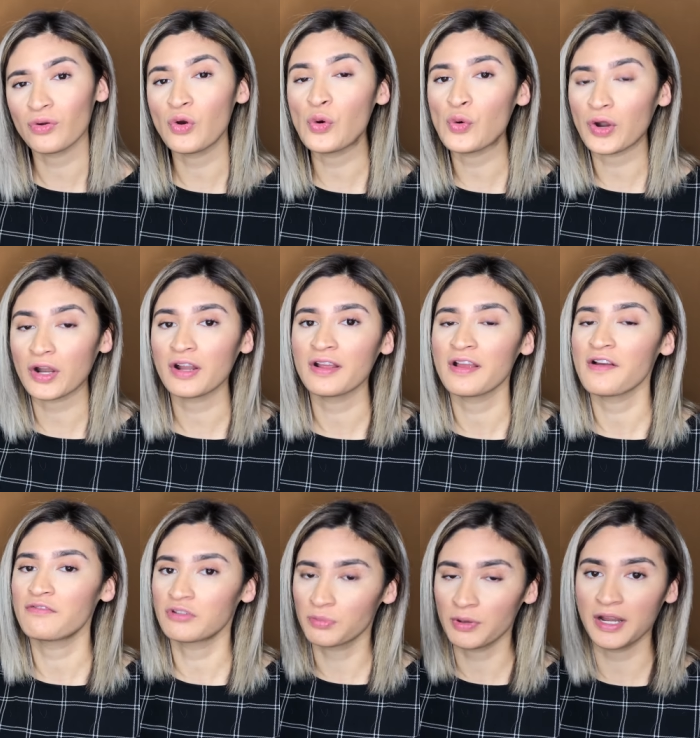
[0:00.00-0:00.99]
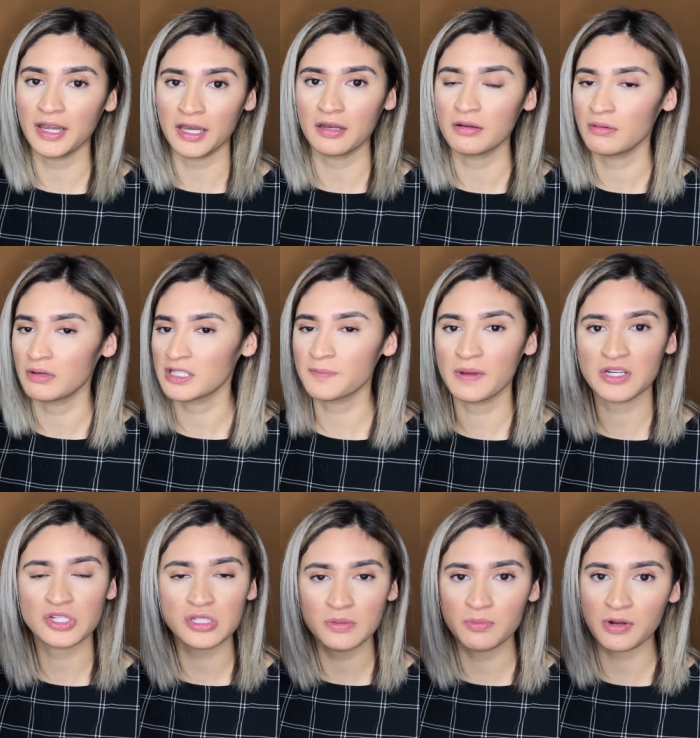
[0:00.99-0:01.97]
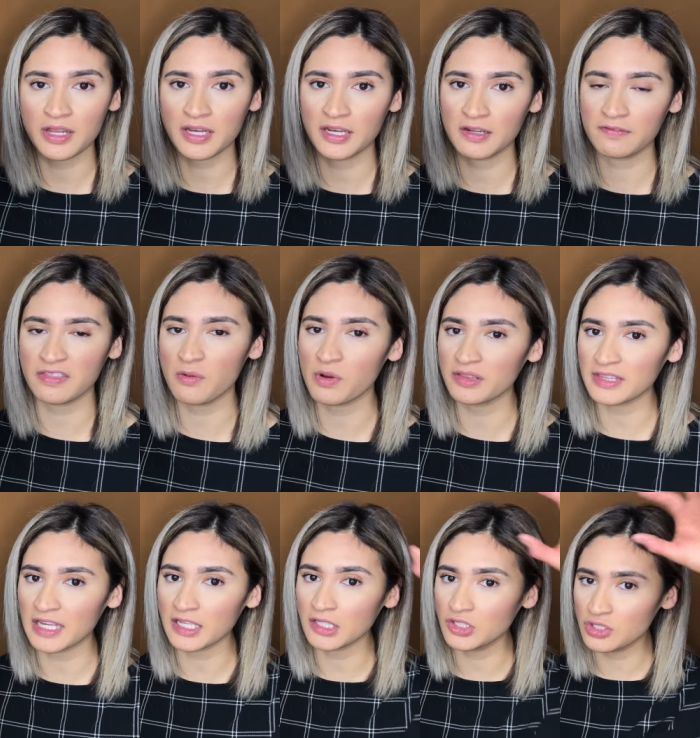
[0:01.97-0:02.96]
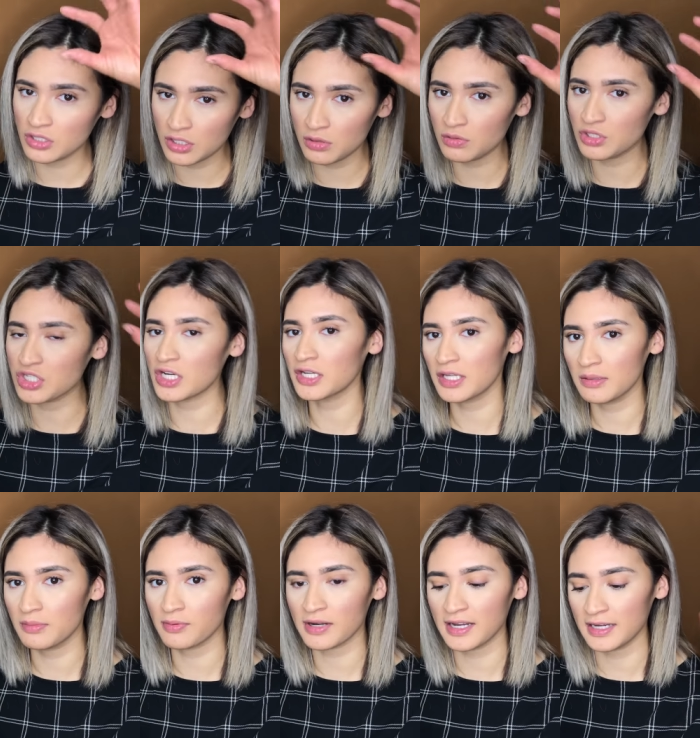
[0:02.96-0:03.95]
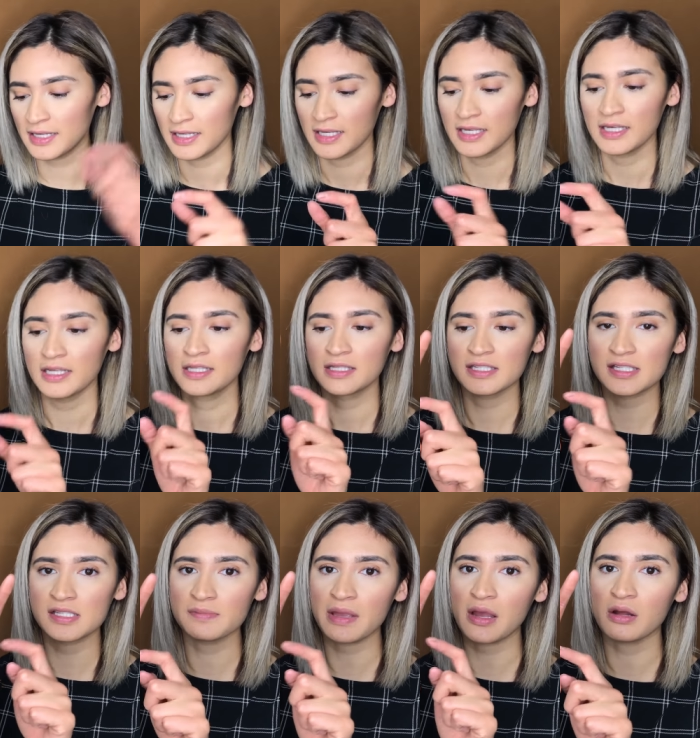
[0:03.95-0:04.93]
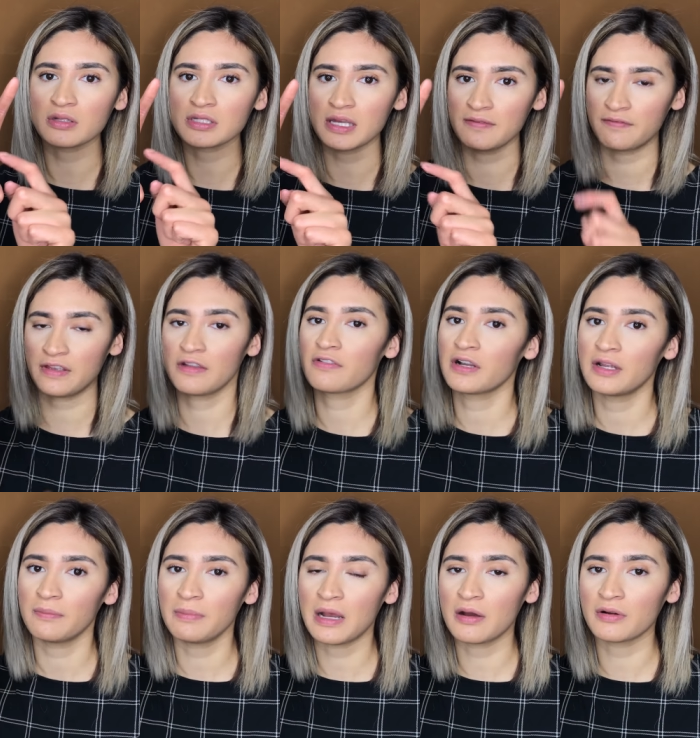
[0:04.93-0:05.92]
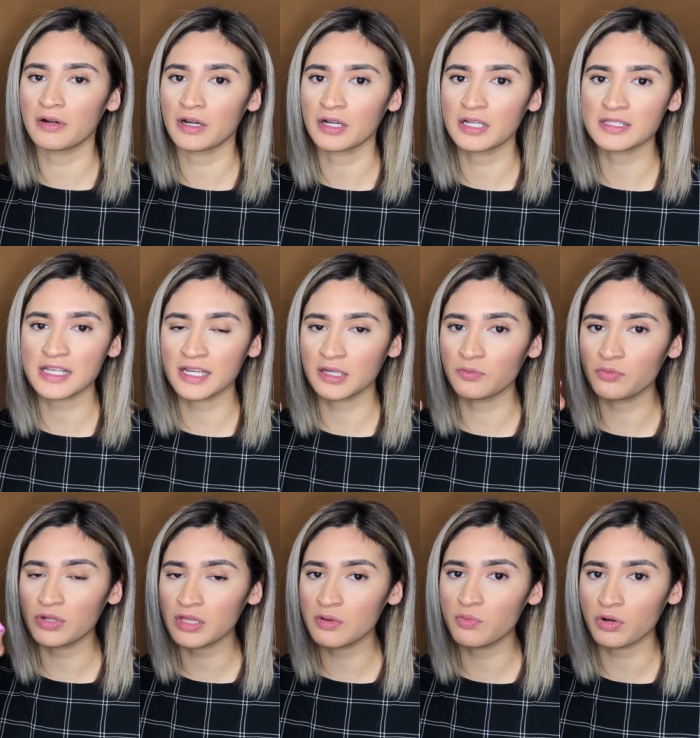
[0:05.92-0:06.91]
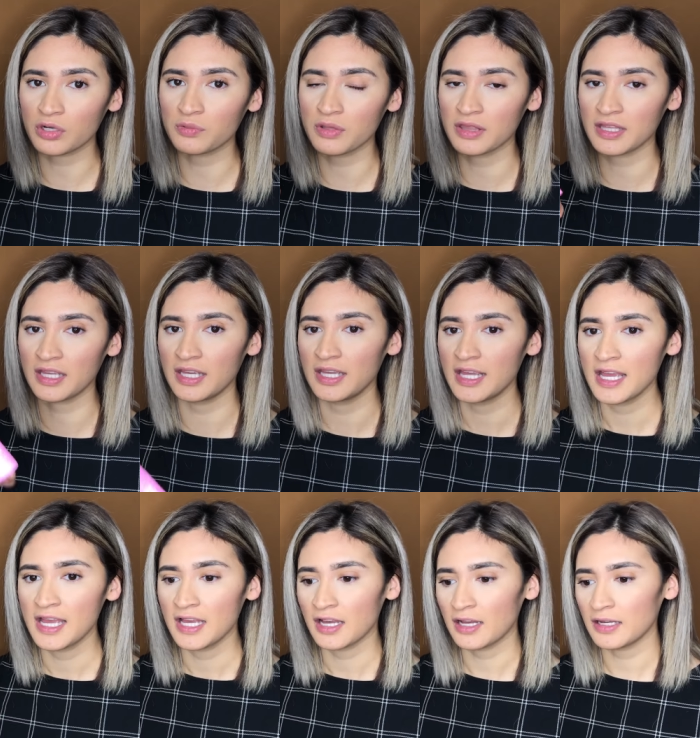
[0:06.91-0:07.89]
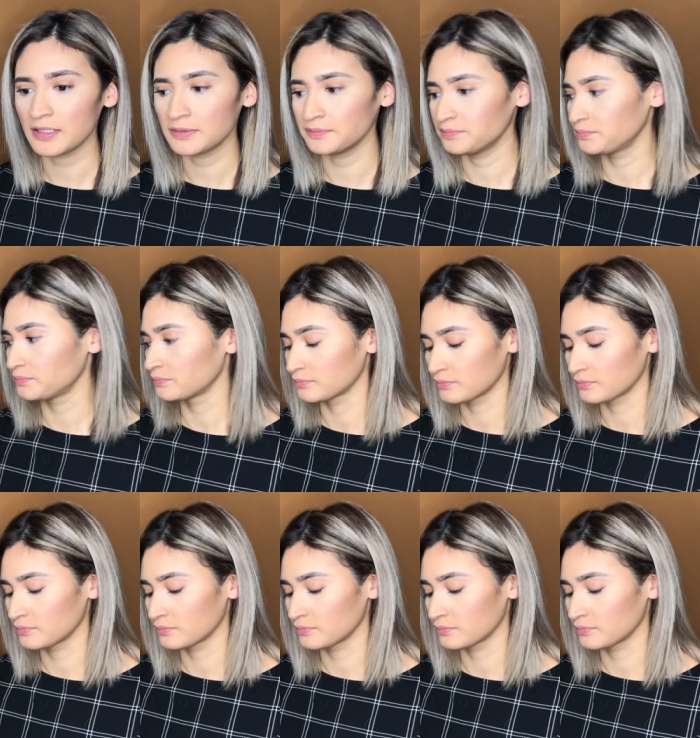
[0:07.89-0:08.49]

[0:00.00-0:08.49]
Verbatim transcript: or for braiding, especially braiding. If they want that cute chunky braid, this is my all-time favorite powder because I can really work with it. Um,